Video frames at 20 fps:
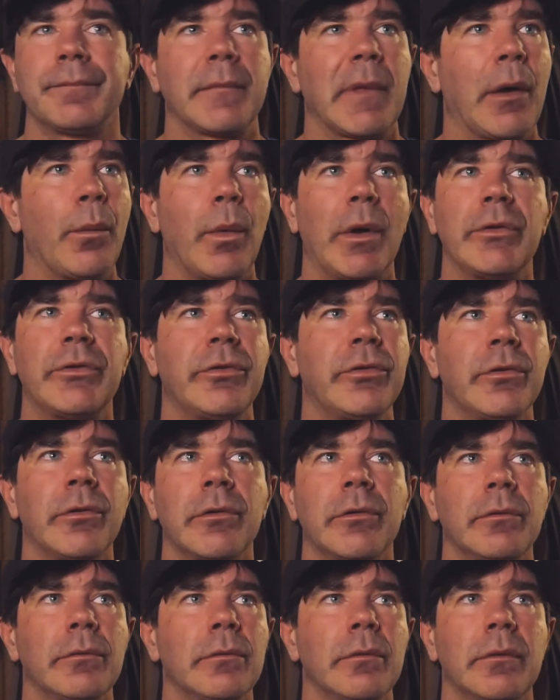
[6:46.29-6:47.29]
I went
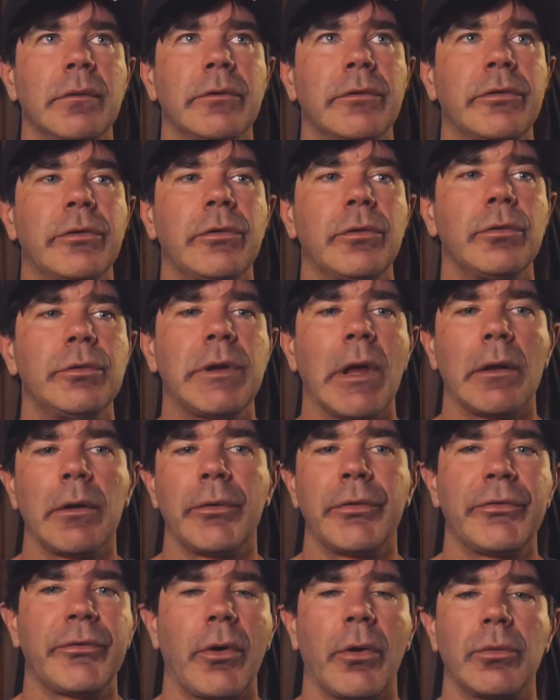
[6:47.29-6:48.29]
to to
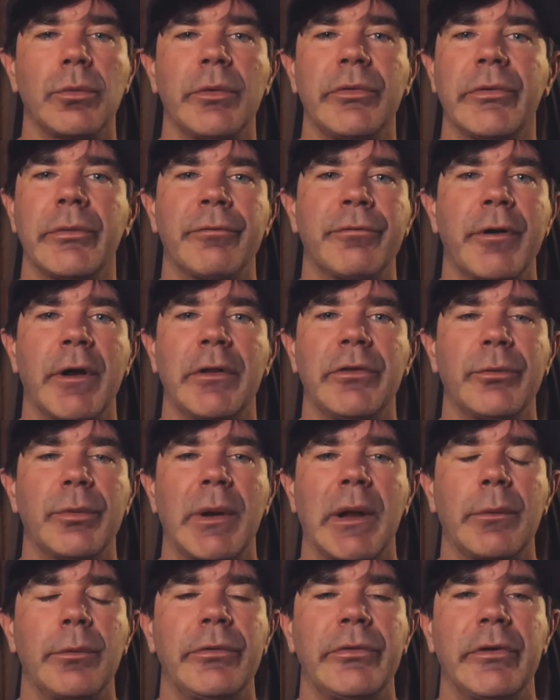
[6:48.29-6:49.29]
Yellowstone with some friends
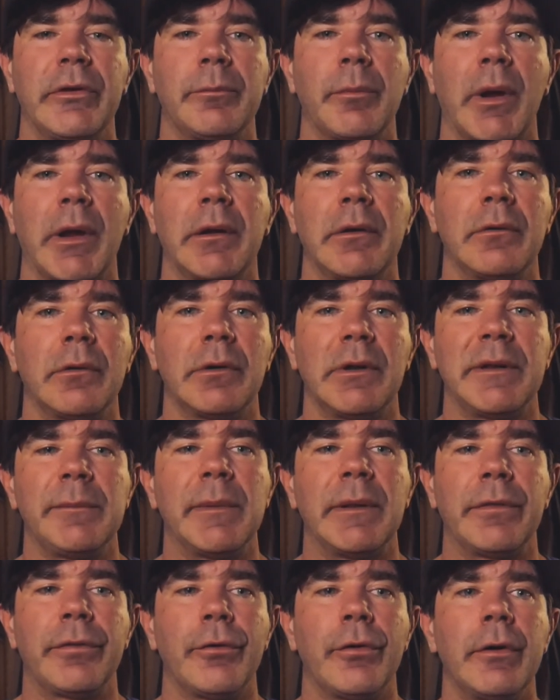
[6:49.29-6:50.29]
when I was in my early
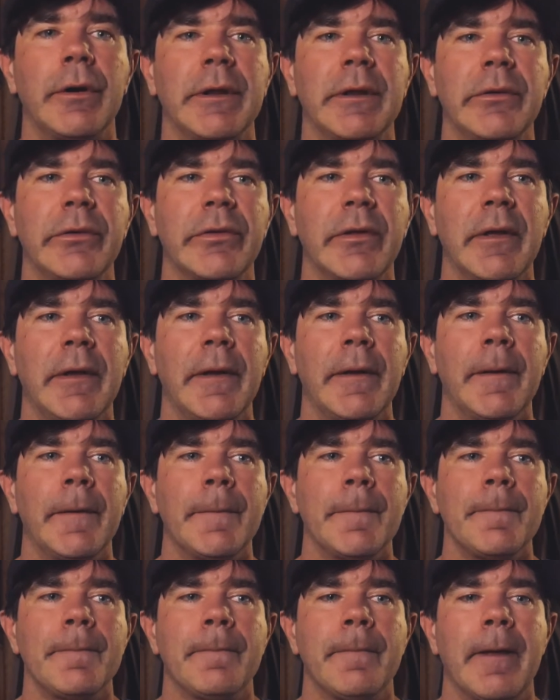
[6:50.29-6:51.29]
mid 30s,
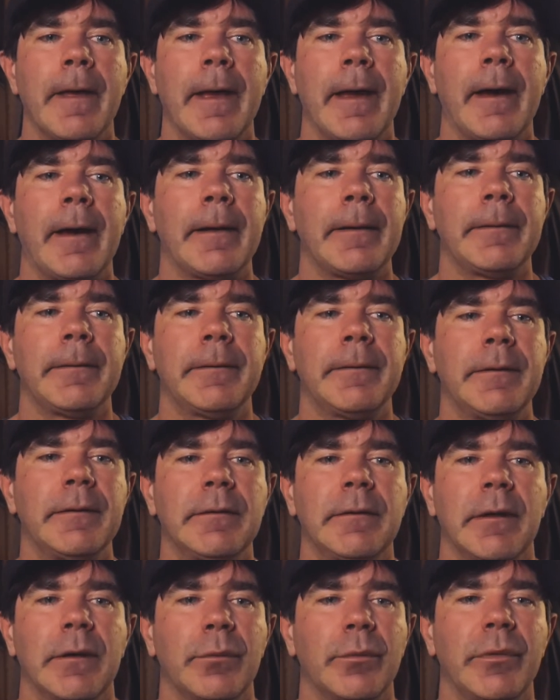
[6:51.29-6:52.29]
and
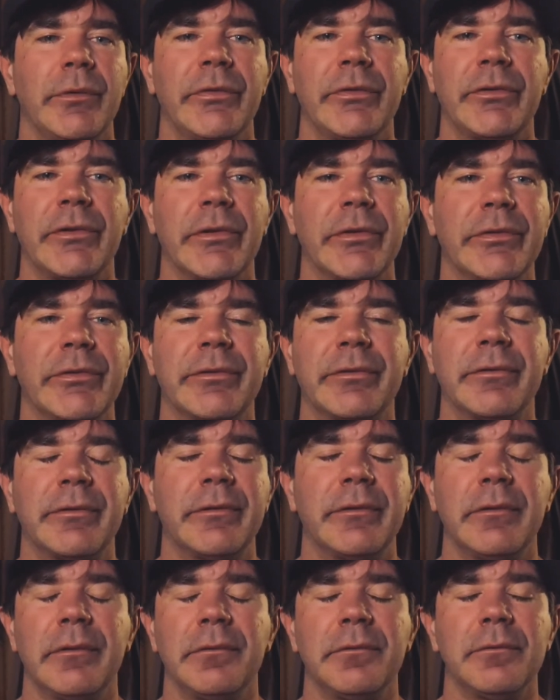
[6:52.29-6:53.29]
it was just
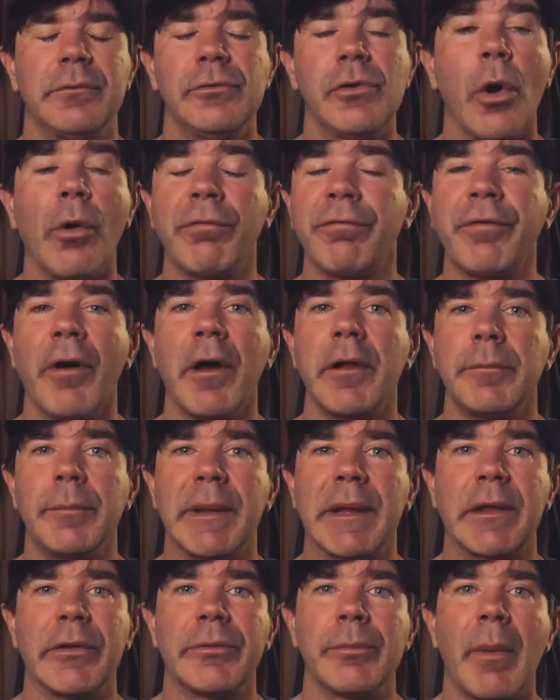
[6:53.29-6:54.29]
no fun
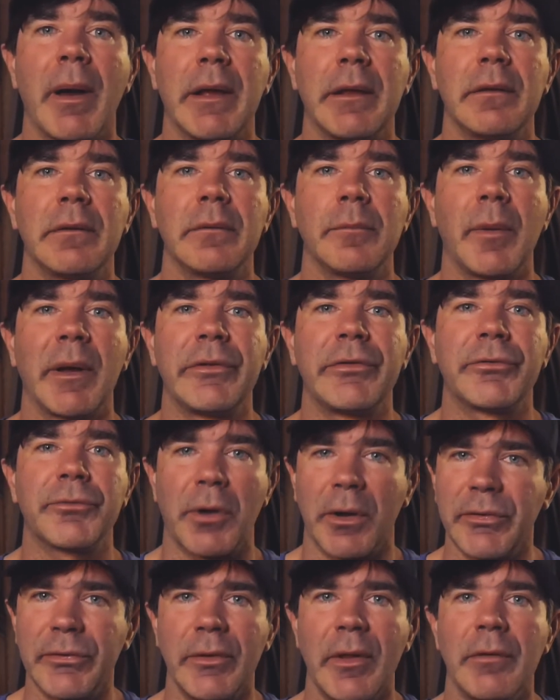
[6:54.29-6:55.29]
because my my
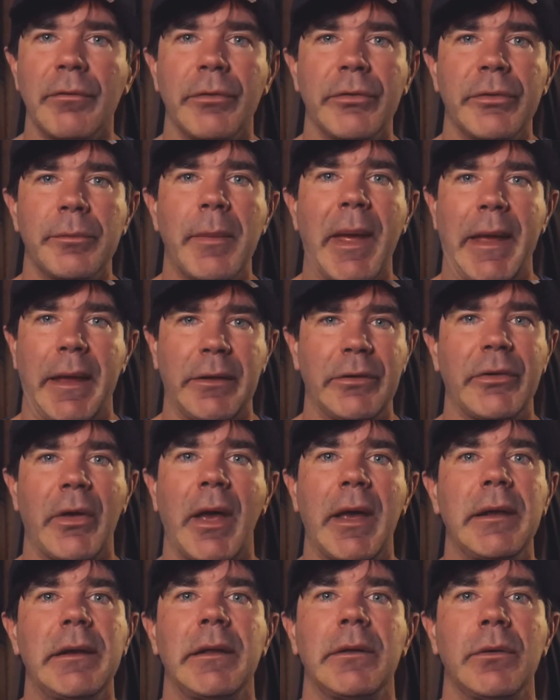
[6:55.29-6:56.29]
stress levels and my
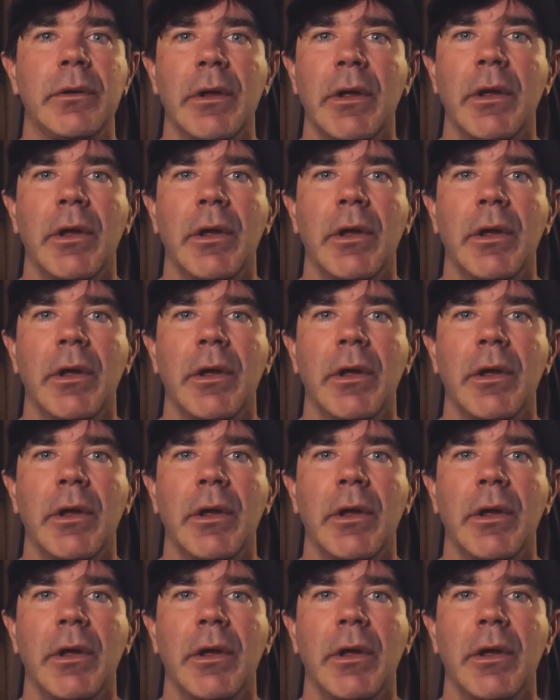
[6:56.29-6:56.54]
anxiety